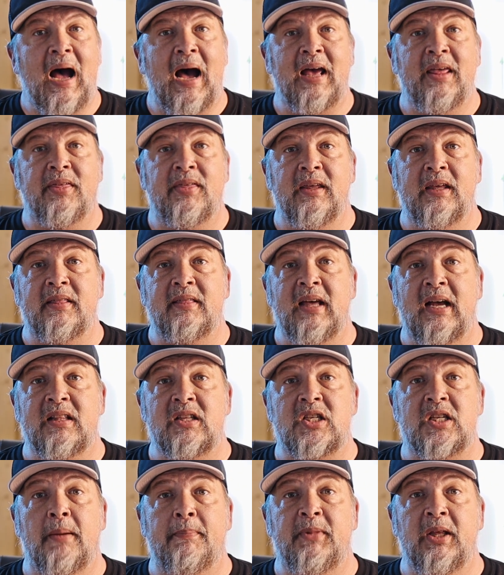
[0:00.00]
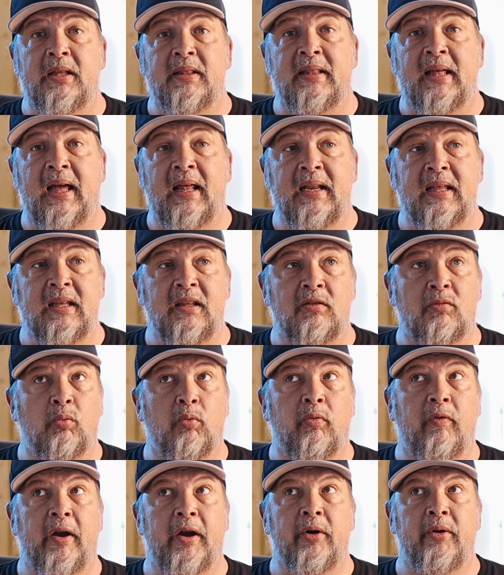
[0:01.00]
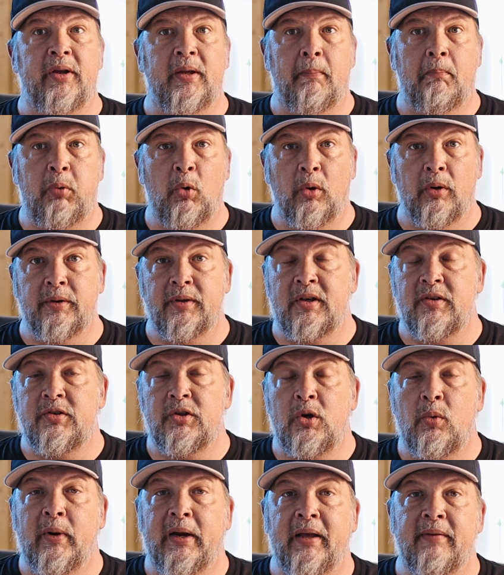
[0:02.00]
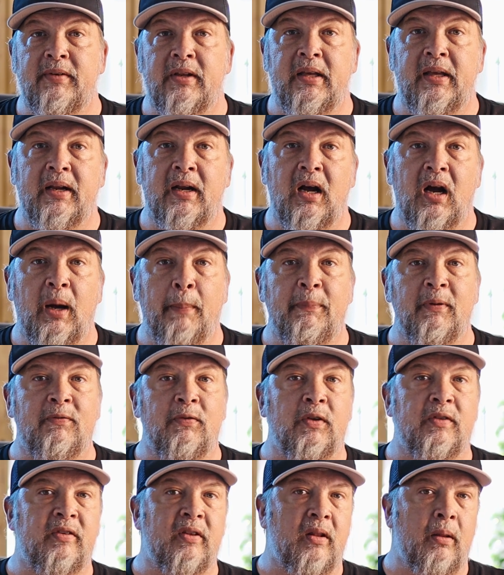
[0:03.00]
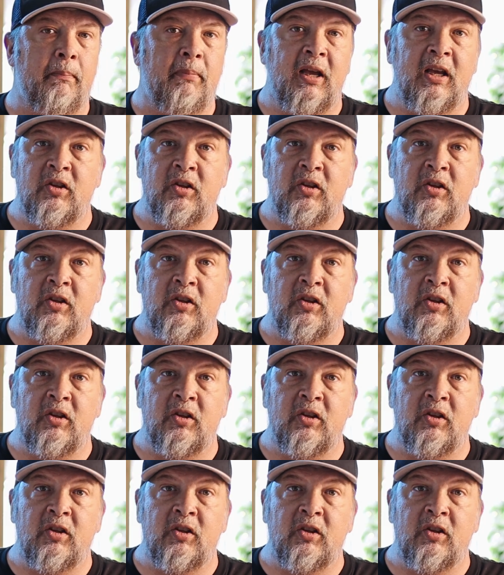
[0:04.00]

I think that's something that is very important because you don't want to have to get up if it's in the